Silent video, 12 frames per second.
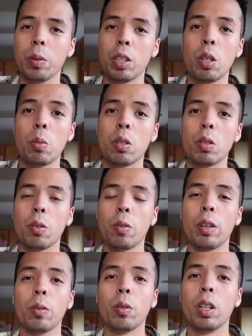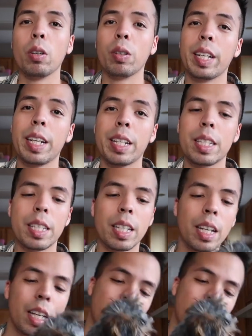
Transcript: she was around little kids.